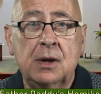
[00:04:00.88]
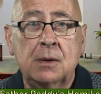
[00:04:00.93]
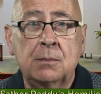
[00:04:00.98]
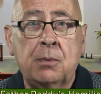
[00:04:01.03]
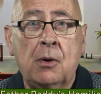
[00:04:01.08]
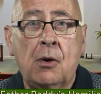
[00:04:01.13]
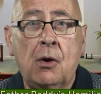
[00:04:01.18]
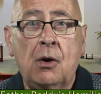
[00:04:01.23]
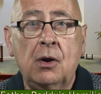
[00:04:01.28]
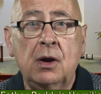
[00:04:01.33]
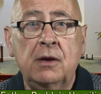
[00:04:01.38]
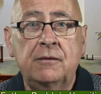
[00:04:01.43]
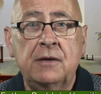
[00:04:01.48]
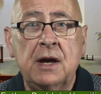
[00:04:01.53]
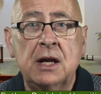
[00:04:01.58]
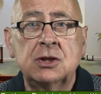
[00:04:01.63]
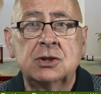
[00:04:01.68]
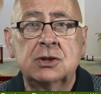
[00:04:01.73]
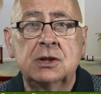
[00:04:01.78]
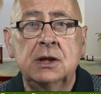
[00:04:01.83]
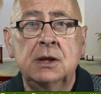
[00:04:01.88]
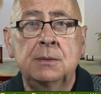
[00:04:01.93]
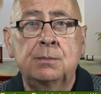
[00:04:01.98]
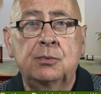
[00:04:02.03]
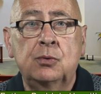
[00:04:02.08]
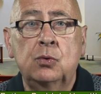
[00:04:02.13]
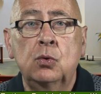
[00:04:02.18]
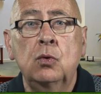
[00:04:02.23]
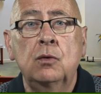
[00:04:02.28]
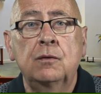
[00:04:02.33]
and Paul eventually
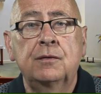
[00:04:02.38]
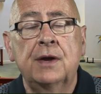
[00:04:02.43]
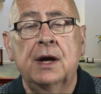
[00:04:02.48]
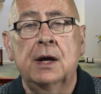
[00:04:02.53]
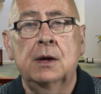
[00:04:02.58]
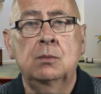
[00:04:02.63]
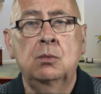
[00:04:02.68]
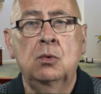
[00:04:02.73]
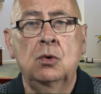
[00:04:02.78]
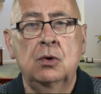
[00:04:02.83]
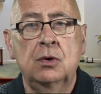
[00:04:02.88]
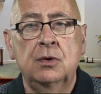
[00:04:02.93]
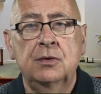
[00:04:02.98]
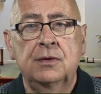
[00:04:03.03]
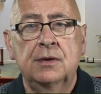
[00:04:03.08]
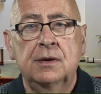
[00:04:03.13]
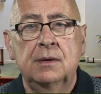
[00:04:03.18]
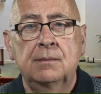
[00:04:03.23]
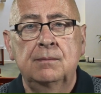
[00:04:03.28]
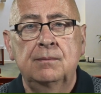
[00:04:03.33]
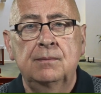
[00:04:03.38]
proved their worth.